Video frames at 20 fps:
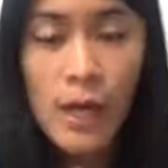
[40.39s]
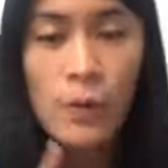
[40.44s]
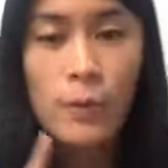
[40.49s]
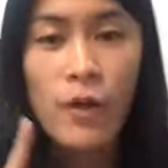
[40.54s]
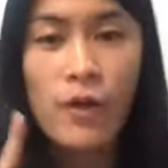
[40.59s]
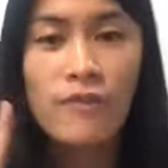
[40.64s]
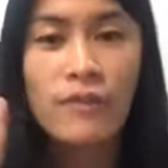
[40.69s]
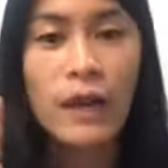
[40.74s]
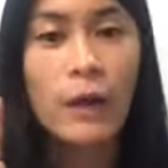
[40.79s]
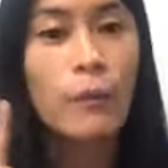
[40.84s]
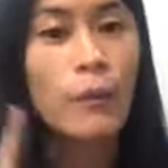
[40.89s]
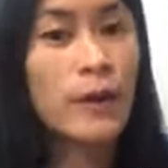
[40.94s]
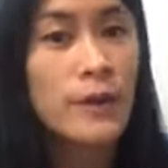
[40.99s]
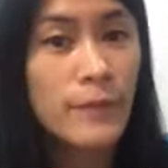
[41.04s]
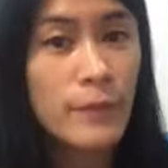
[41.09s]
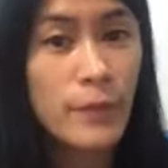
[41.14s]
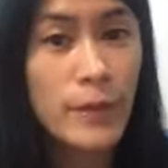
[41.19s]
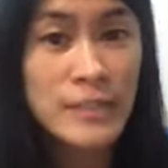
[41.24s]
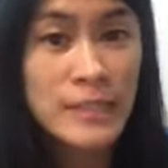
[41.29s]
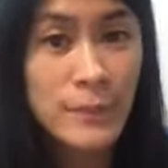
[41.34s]
we have like
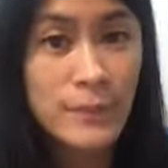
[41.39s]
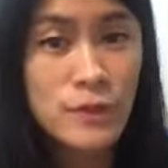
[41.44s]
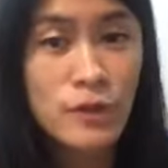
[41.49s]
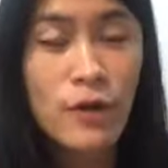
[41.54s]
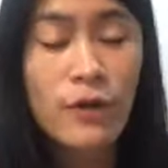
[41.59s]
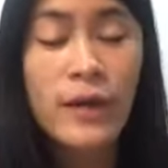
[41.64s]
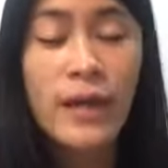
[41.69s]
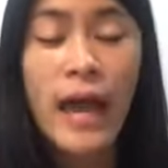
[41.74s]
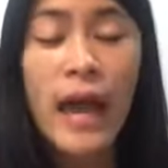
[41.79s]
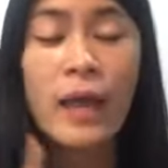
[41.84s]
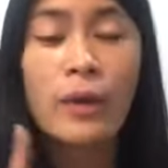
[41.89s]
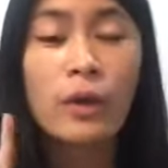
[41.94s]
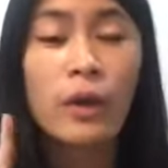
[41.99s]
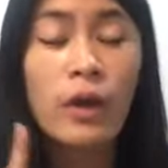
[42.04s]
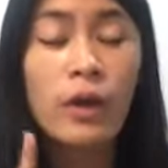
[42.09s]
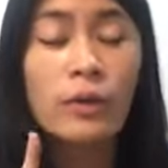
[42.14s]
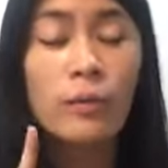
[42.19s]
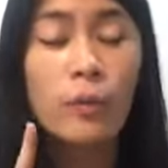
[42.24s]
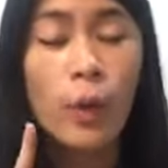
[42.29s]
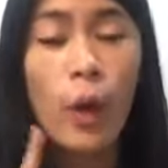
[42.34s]
WhatsApp story, and
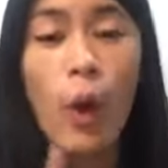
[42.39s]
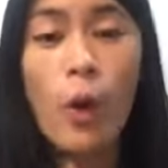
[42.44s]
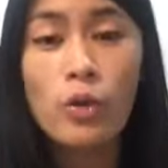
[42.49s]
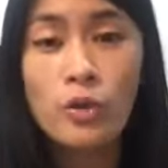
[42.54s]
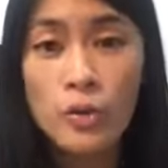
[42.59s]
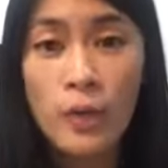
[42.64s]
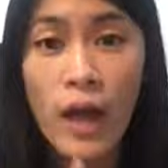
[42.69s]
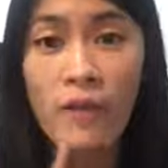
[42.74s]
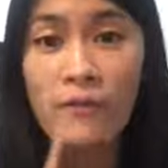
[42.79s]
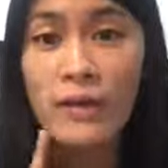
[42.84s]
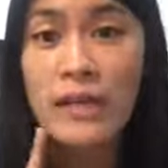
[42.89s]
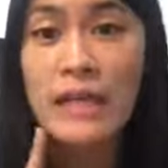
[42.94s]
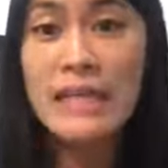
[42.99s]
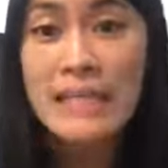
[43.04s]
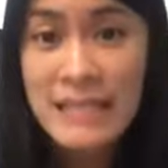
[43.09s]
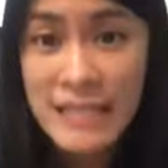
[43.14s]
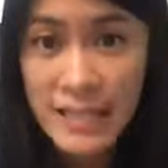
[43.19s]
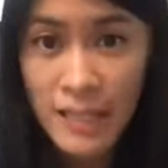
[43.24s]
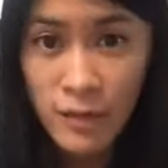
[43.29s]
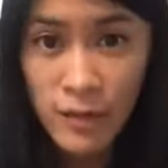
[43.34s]
then we also have an
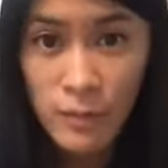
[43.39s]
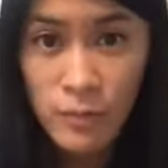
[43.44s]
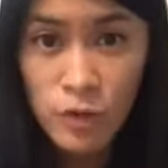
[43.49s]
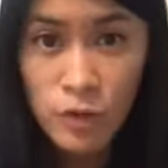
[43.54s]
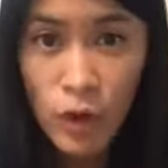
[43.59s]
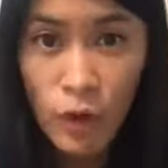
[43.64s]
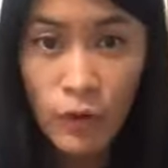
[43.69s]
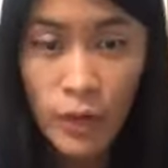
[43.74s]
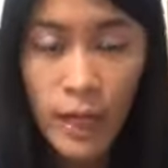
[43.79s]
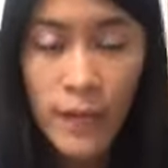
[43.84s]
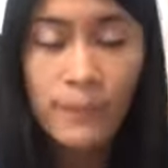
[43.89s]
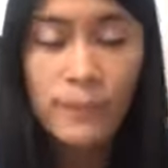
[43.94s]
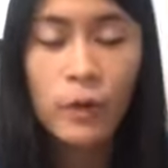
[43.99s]
Instagram story.